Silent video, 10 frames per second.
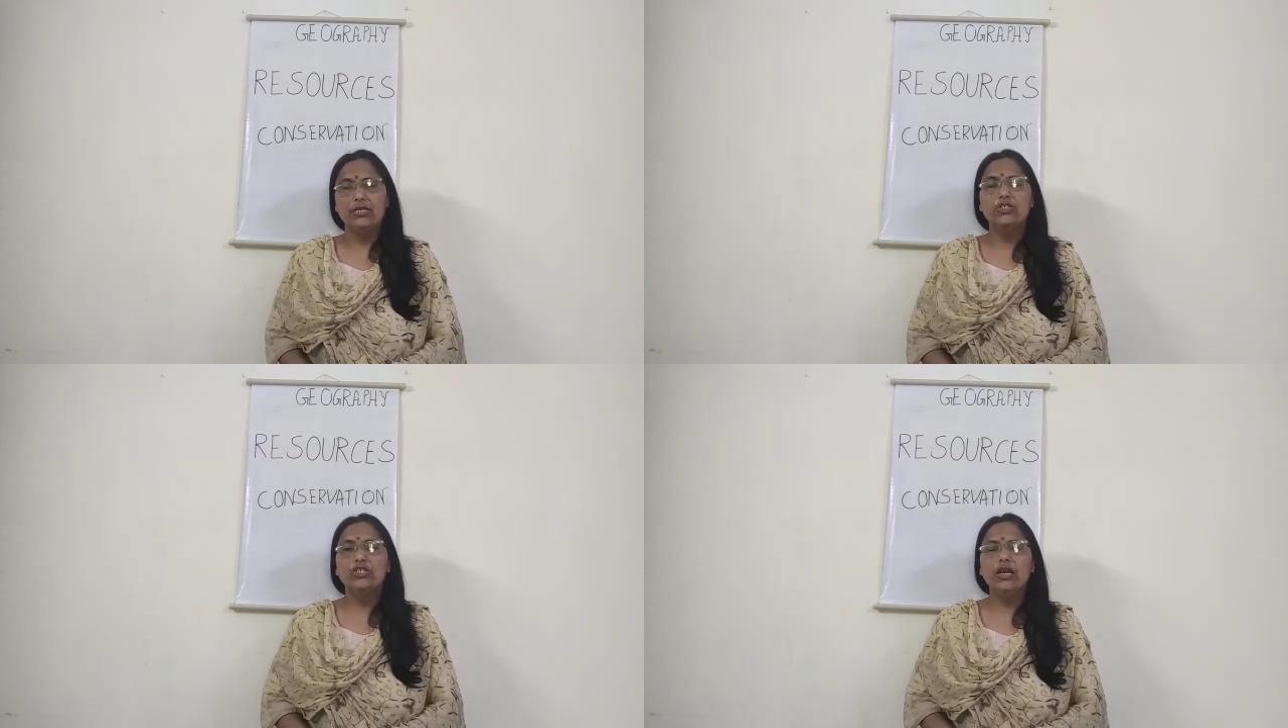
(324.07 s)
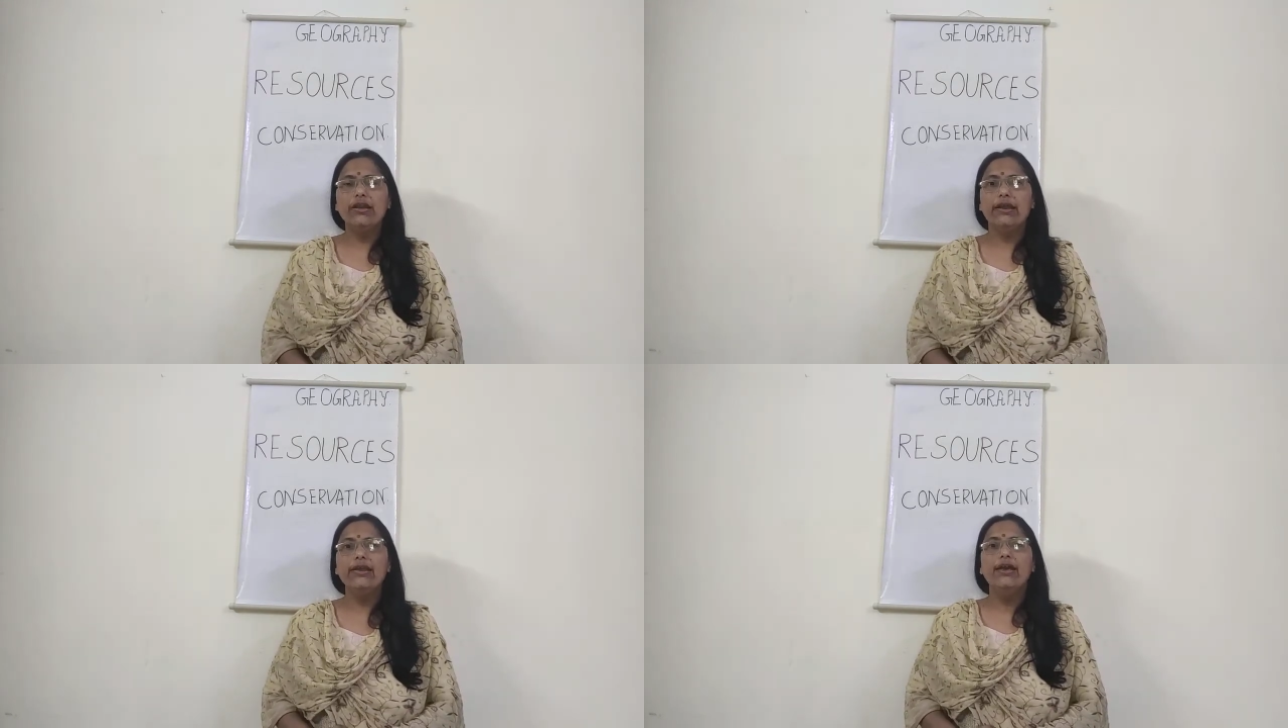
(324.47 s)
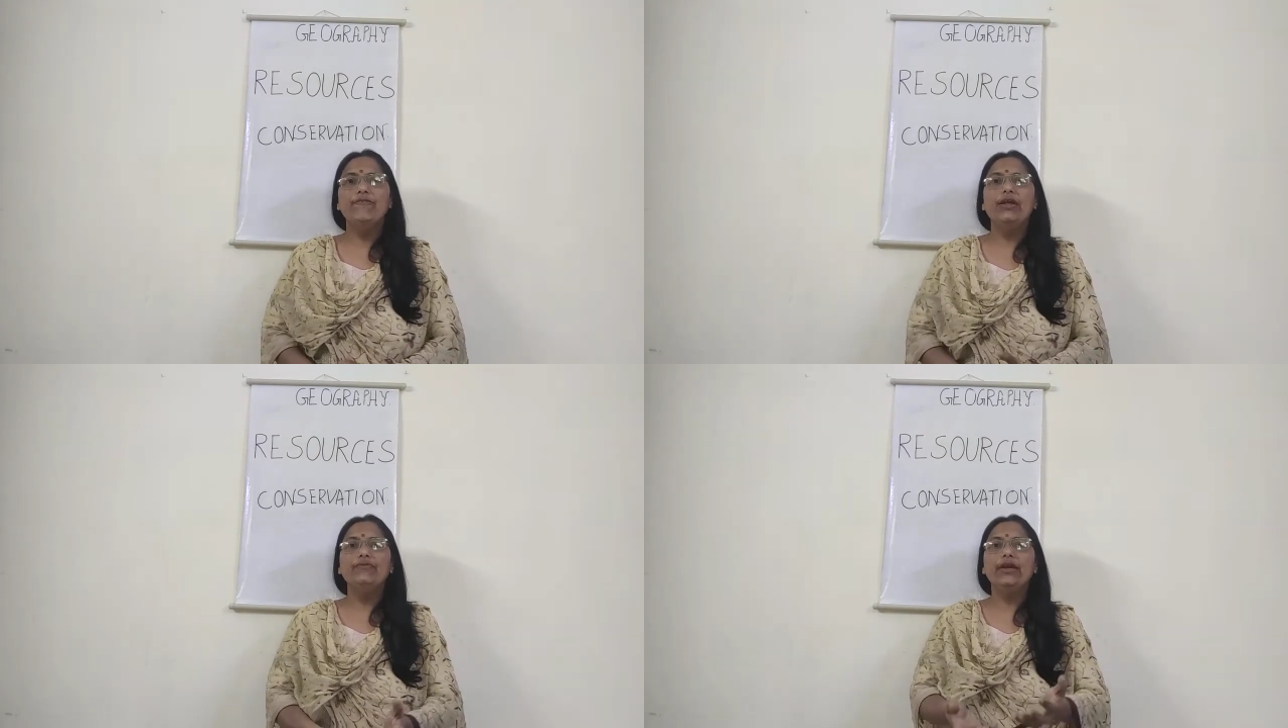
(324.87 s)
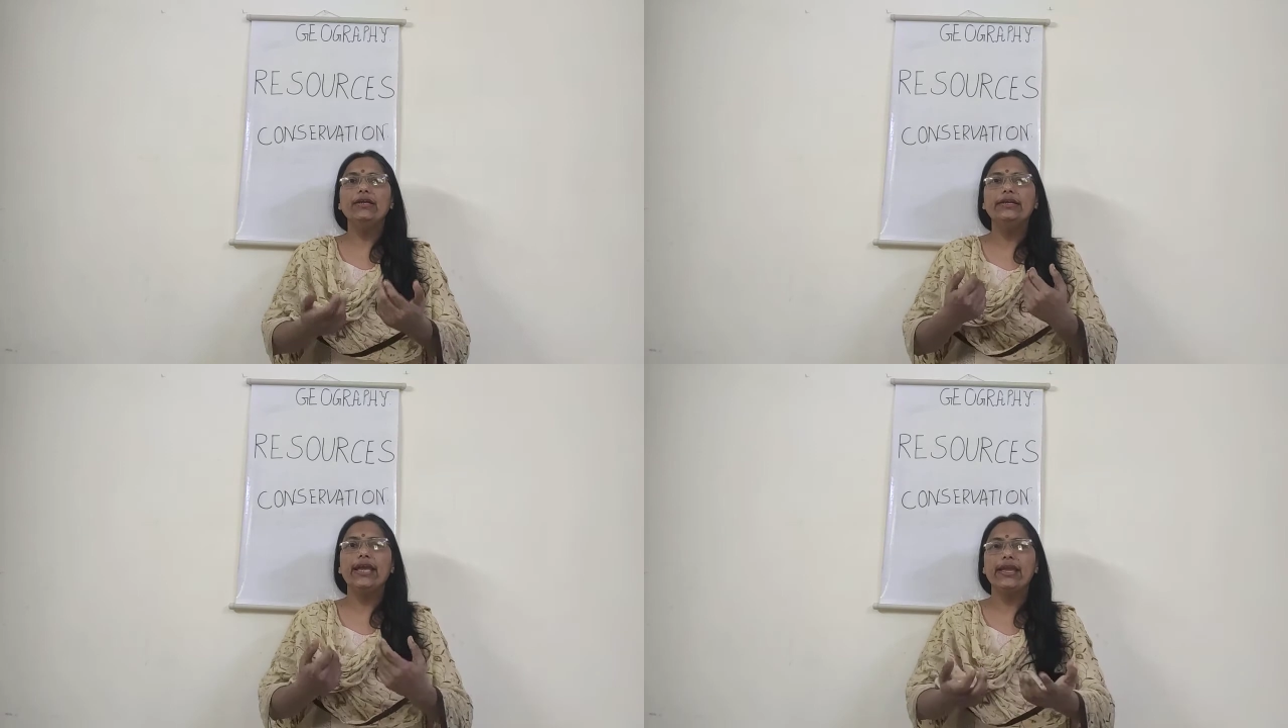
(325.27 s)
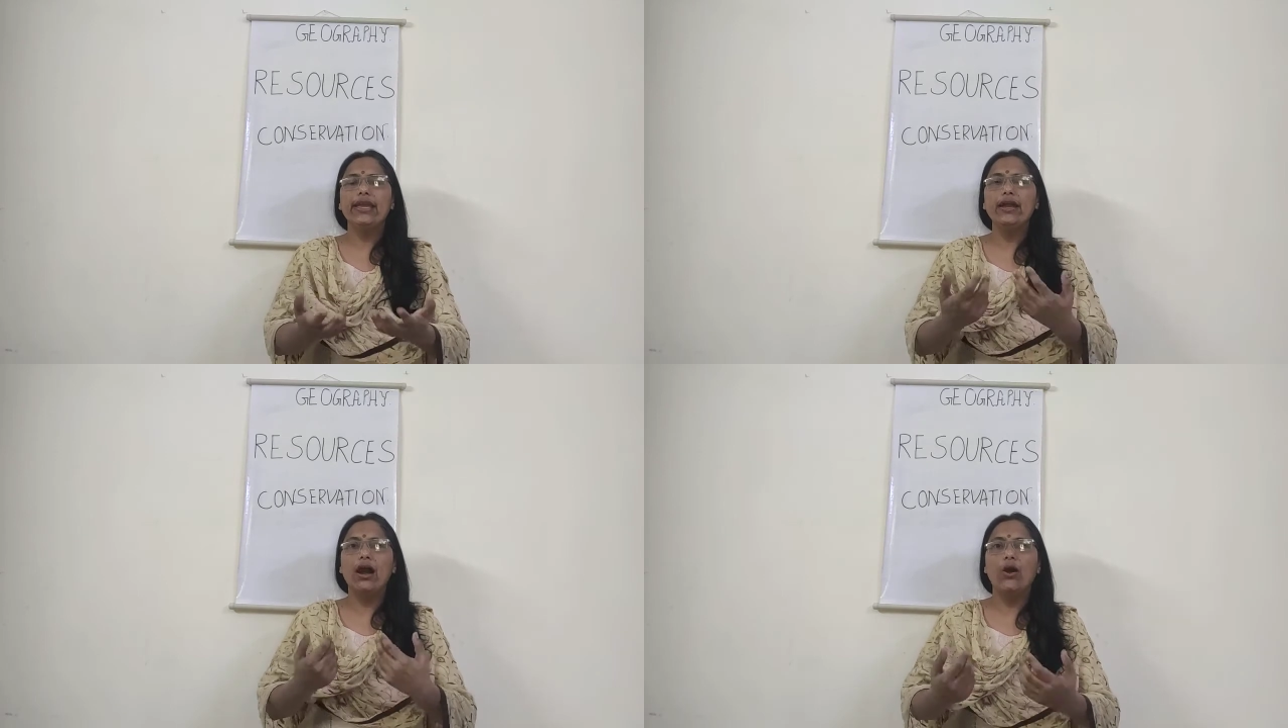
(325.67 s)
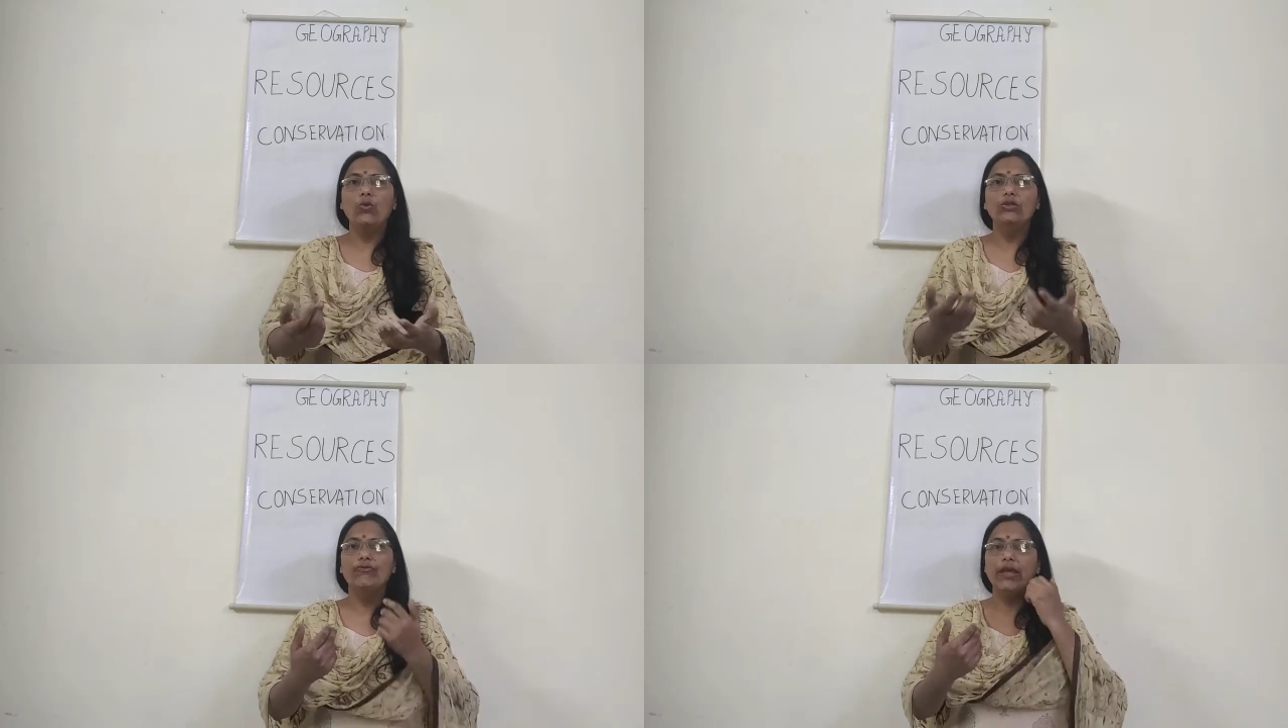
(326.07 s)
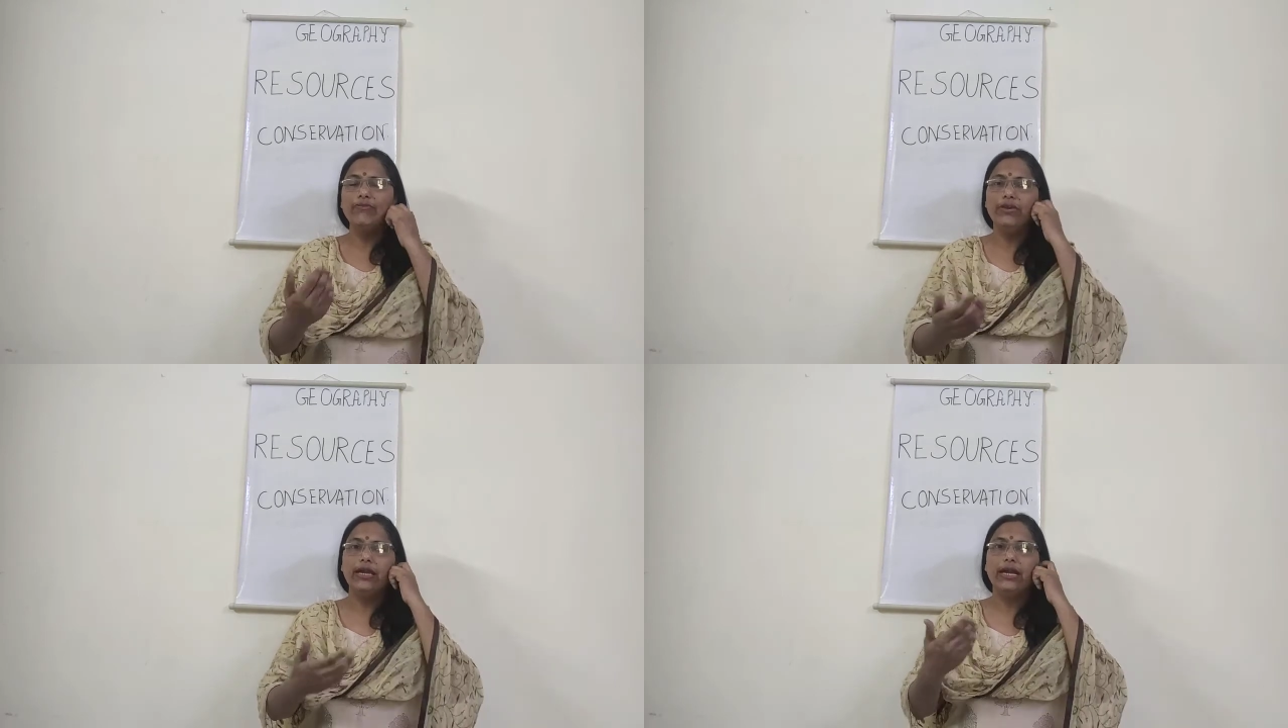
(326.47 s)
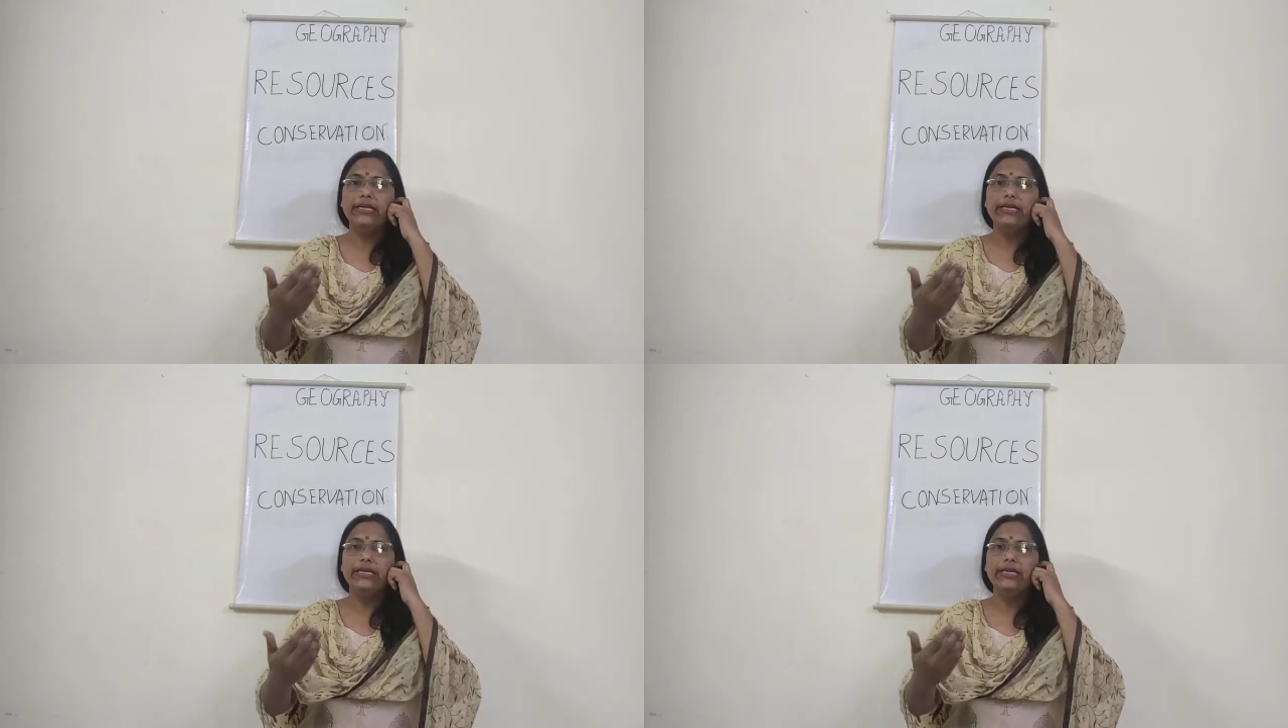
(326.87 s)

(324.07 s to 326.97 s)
Children, when we are